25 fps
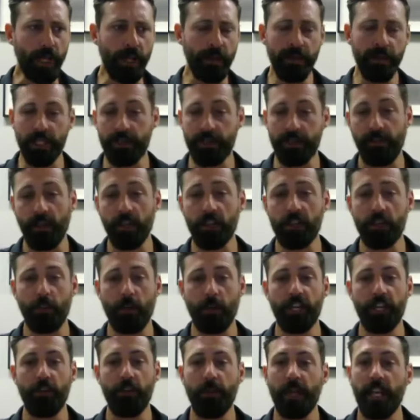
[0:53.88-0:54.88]
And this first
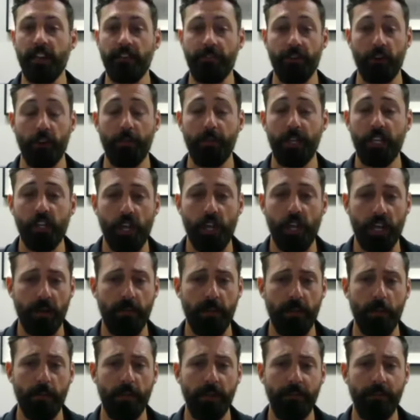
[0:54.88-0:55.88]
one you may have heard me talk
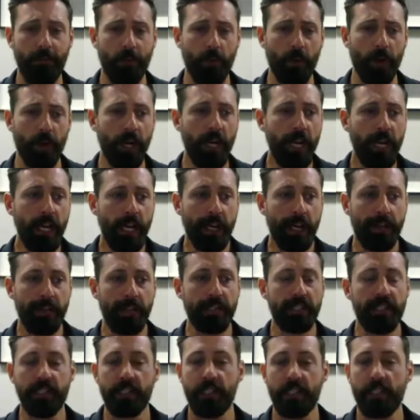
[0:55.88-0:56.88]
about before, and
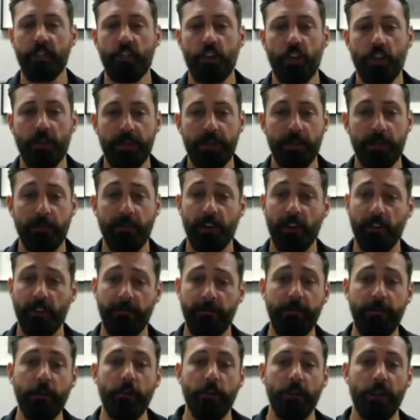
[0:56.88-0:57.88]
this is in terms of our
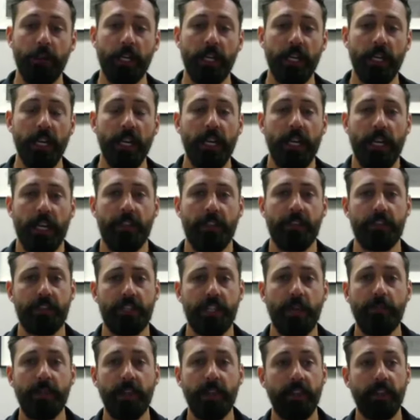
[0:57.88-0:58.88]
food. And there's
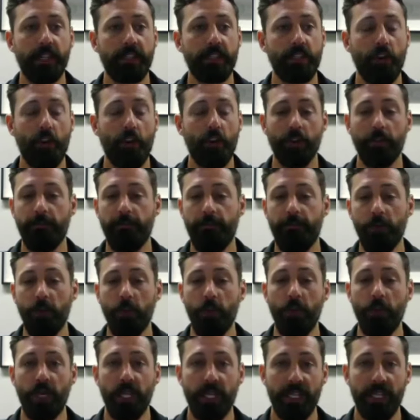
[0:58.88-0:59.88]
something that's called
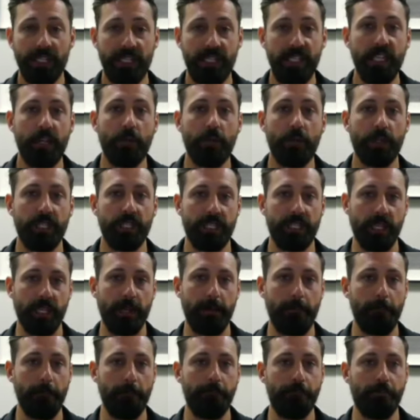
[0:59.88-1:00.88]
food sequencing.
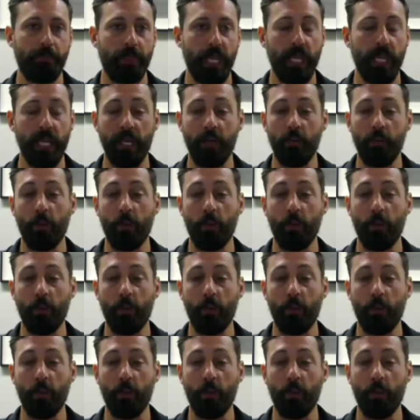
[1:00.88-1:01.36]
And